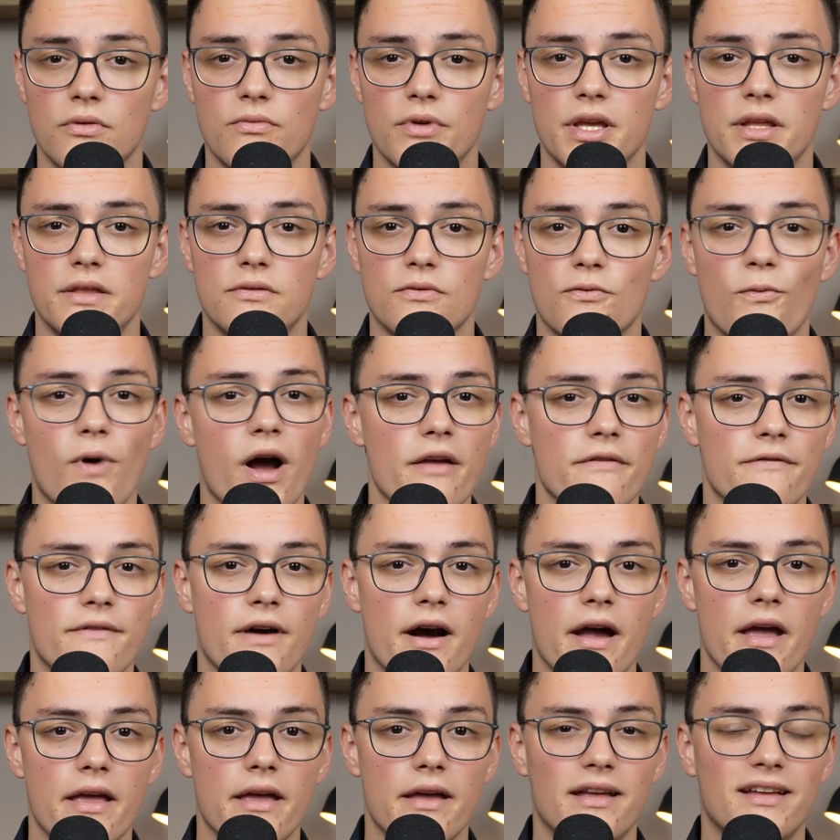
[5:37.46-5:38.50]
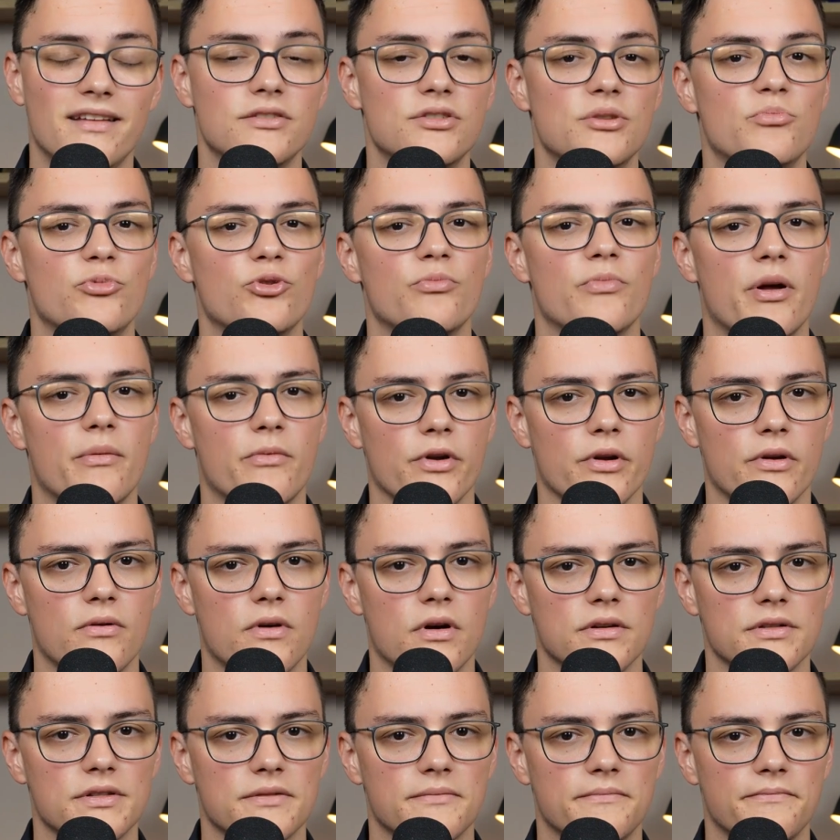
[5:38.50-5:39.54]
with Wi-Fi and GPU memory
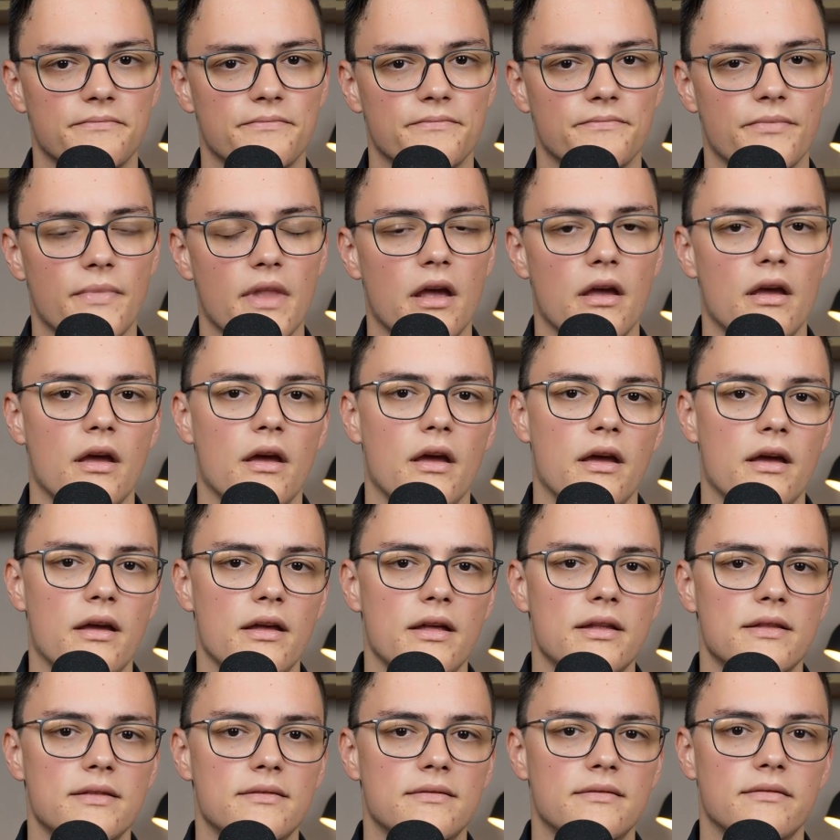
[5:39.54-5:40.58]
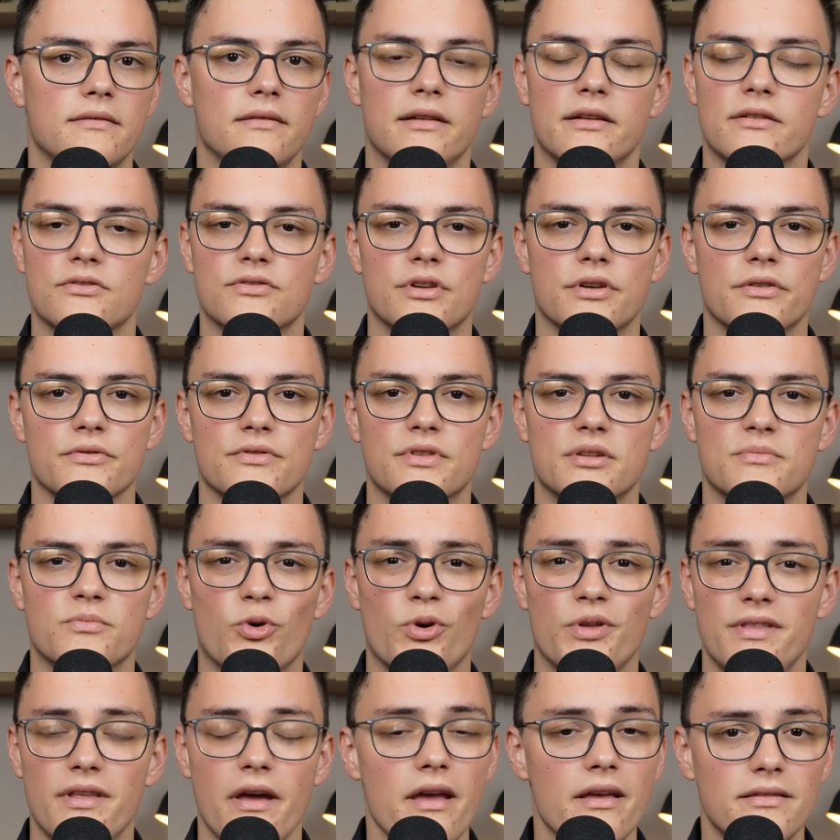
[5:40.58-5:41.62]
clocks. And Linux kernel
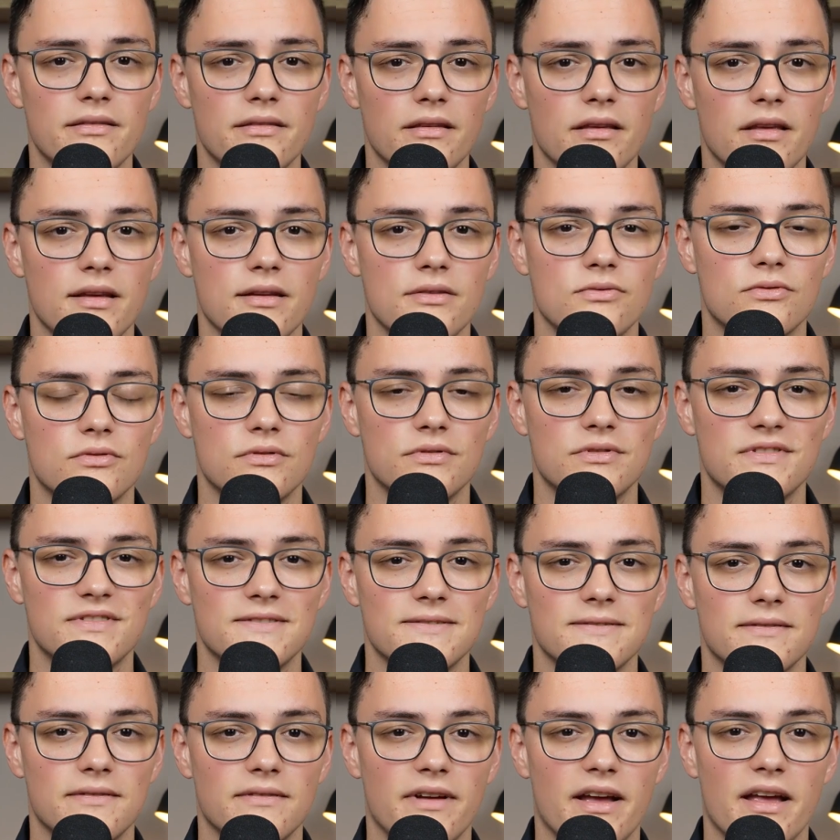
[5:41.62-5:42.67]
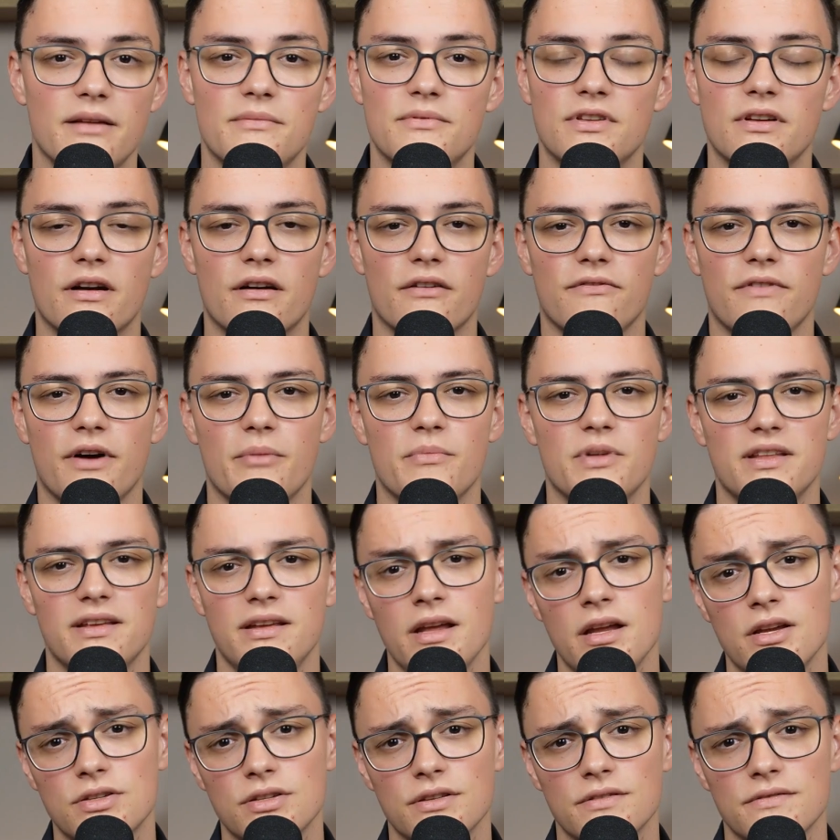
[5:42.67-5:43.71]
6.8 includes AMD RFI
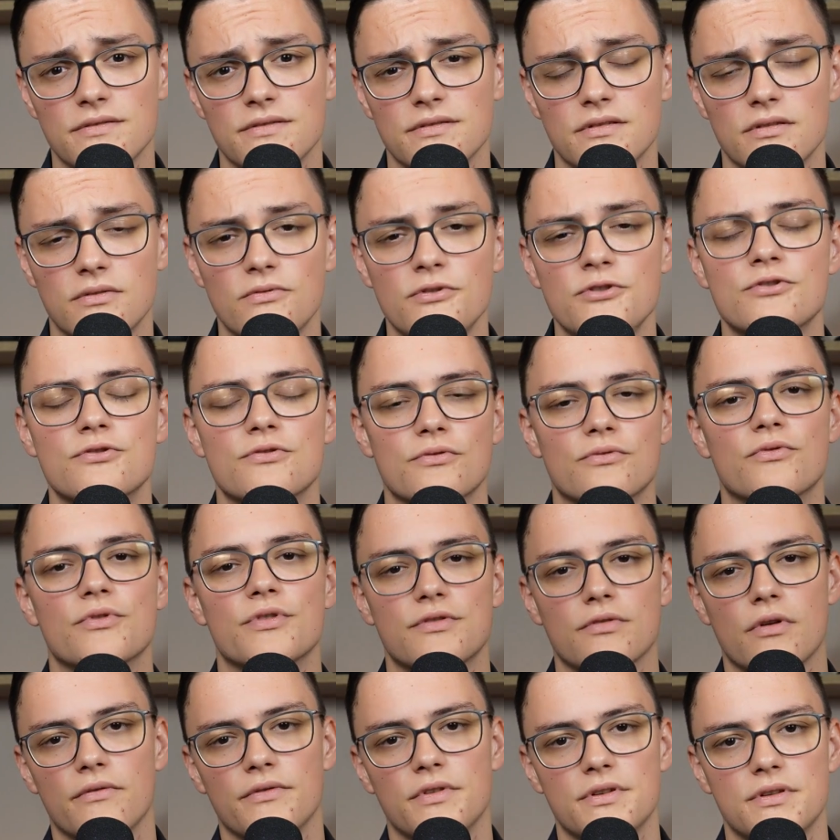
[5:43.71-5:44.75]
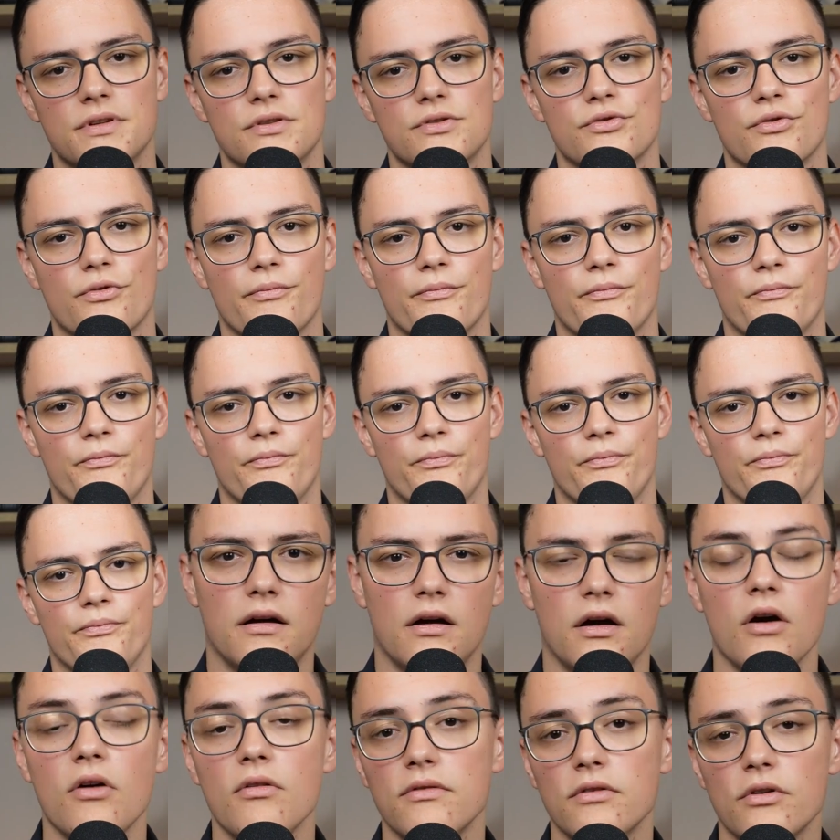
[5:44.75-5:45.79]
mitigations, which should resolve this issue.
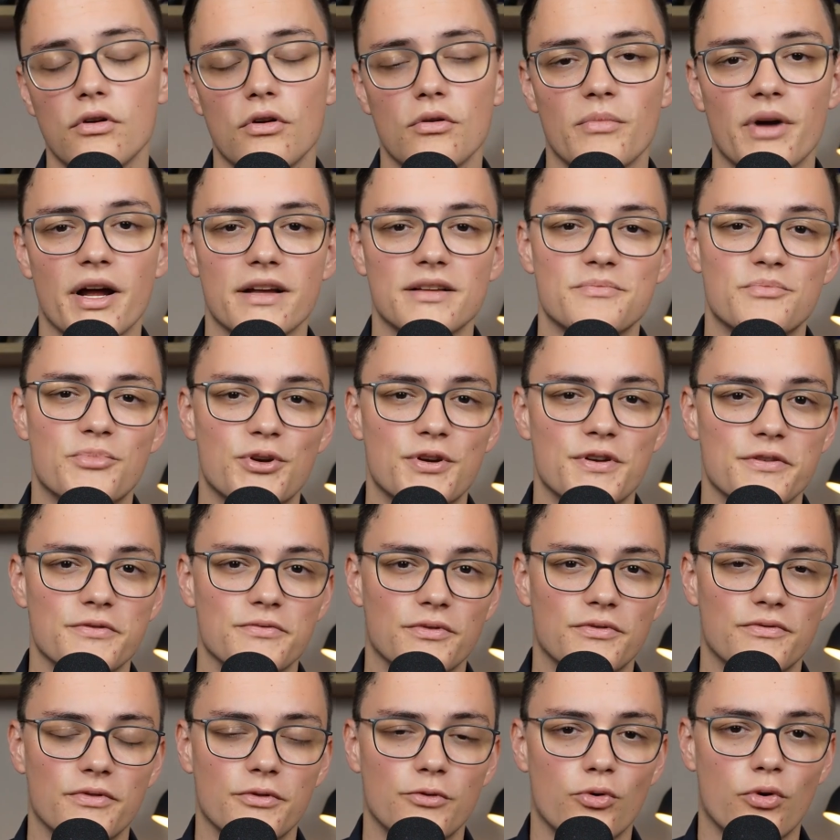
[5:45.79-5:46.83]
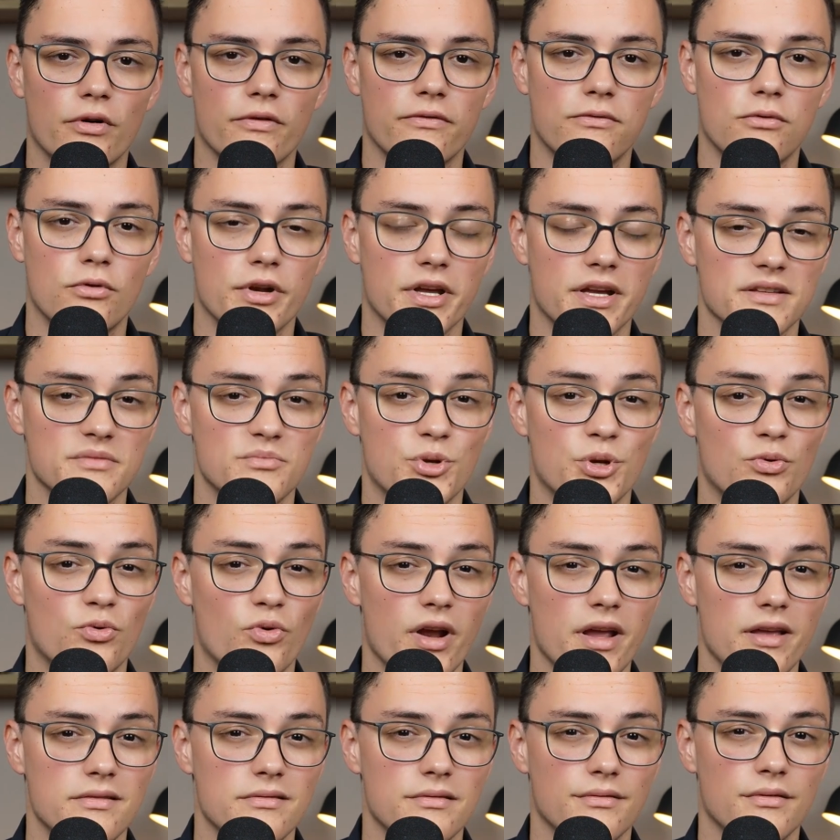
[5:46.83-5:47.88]
Overall, my experience with Fedora 40 has been
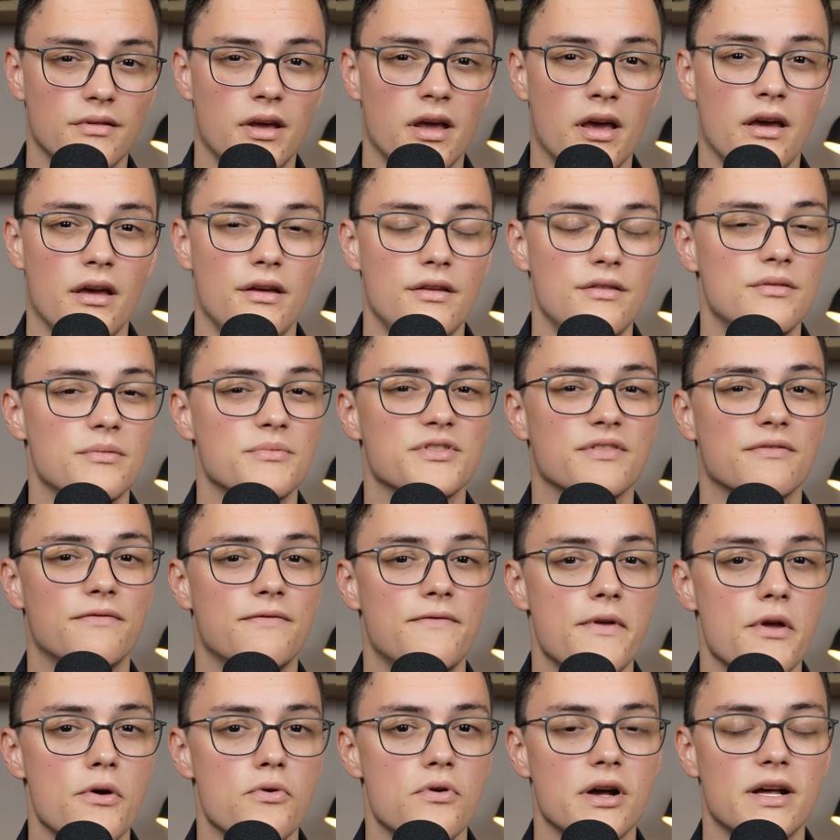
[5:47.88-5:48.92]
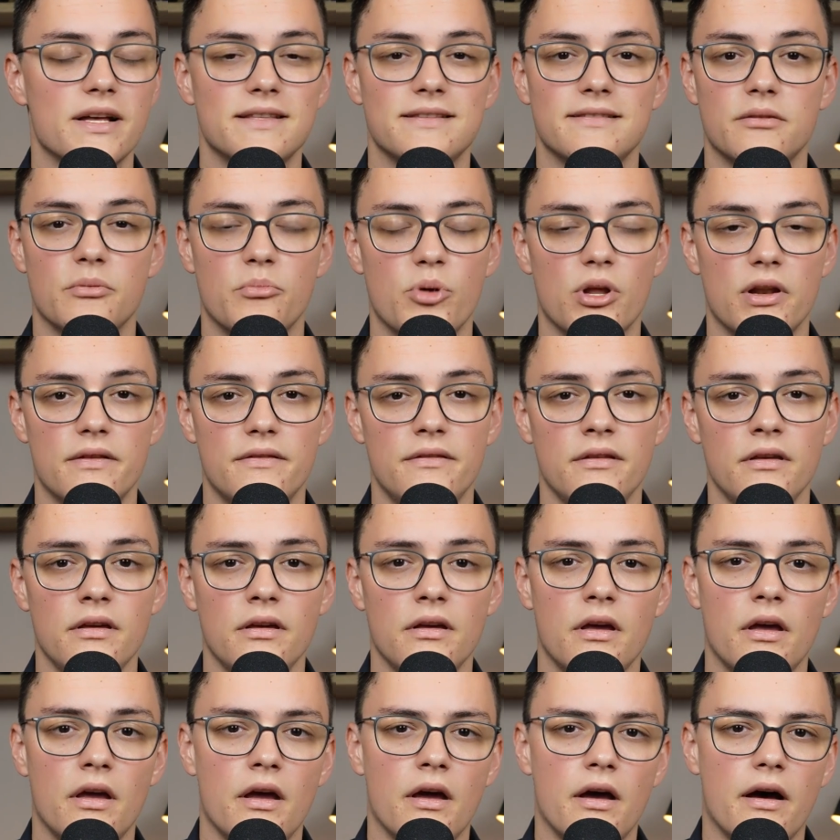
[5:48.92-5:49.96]
great. In terms of feel and stability,
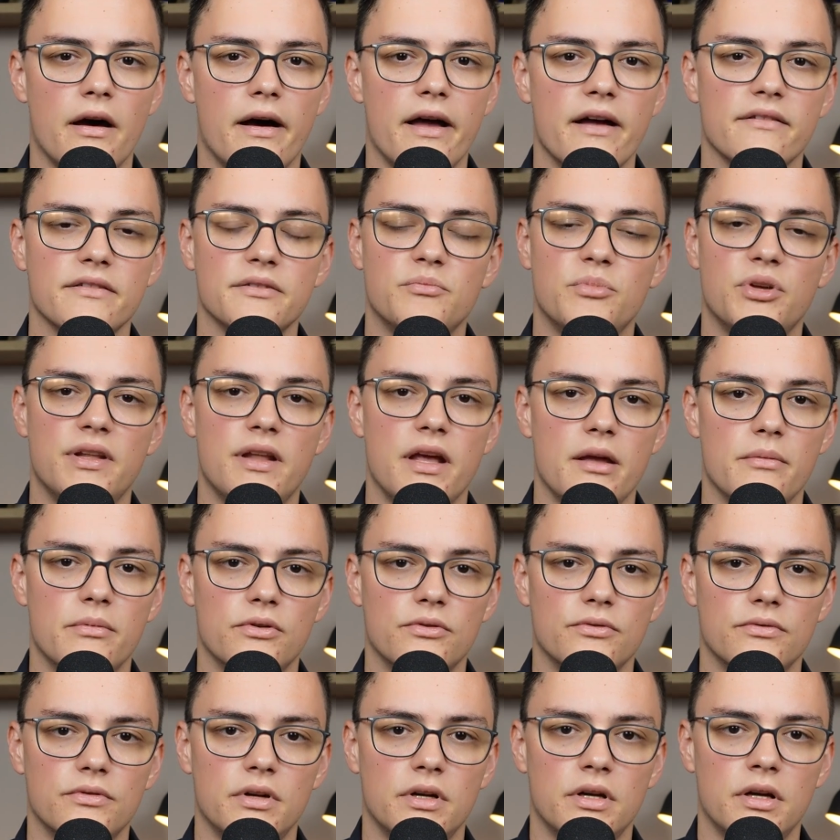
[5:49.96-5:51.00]
I haven't been able